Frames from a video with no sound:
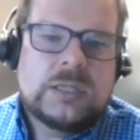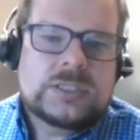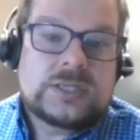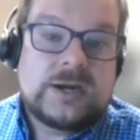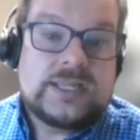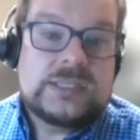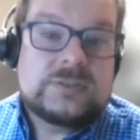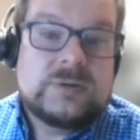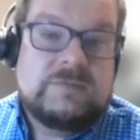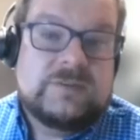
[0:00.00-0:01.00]
Starting in
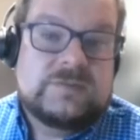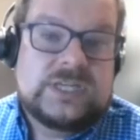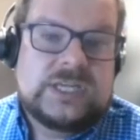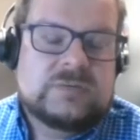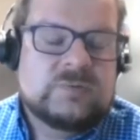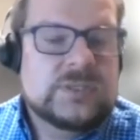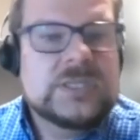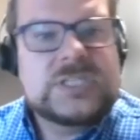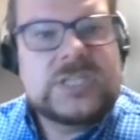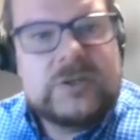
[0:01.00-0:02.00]
2015 with
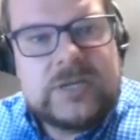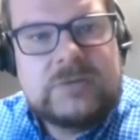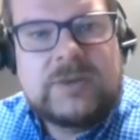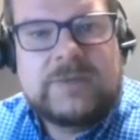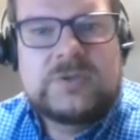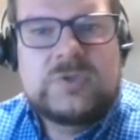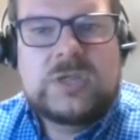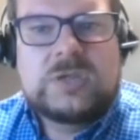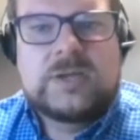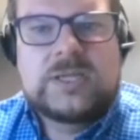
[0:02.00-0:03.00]
the Syrian
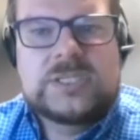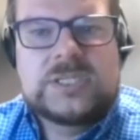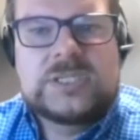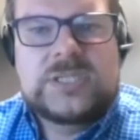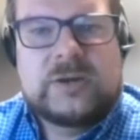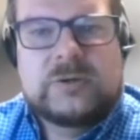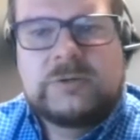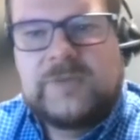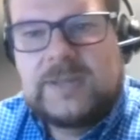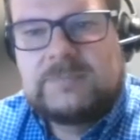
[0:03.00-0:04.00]
refugee crisis, our
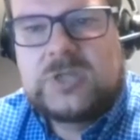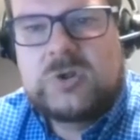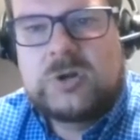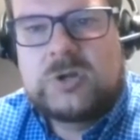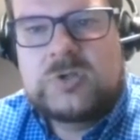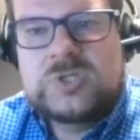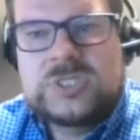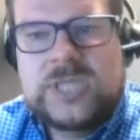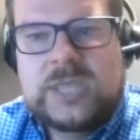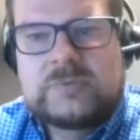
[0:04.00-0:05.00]
family church,
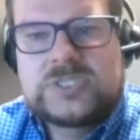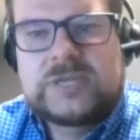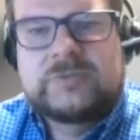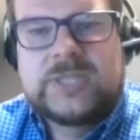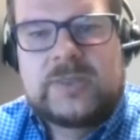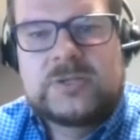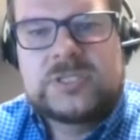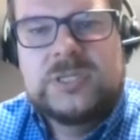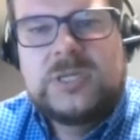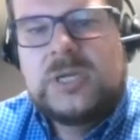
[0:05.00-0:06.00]
together with several
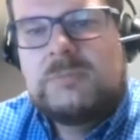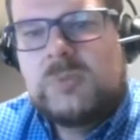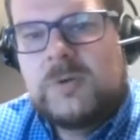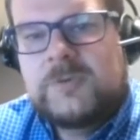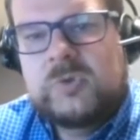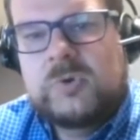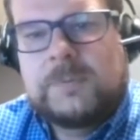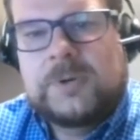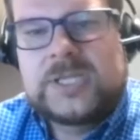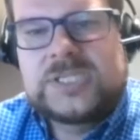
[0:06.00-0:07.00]
others, moved through a
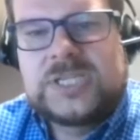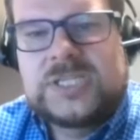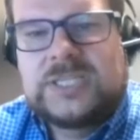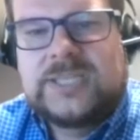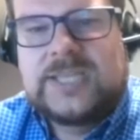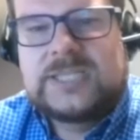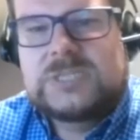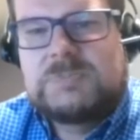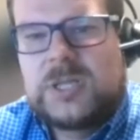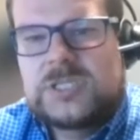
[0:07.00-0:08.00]
process that led to
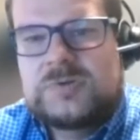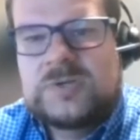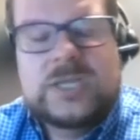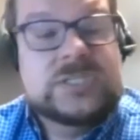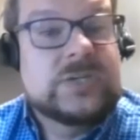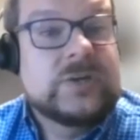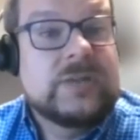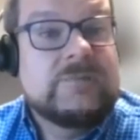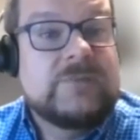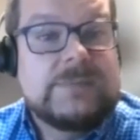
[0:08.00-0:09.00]
sponsoring a
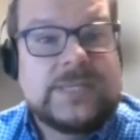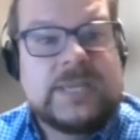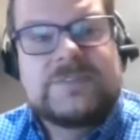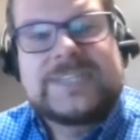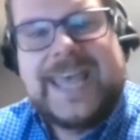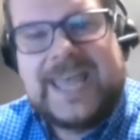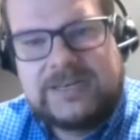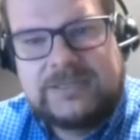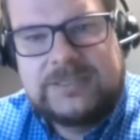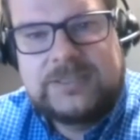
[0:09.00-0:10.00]
Syrian family of 10.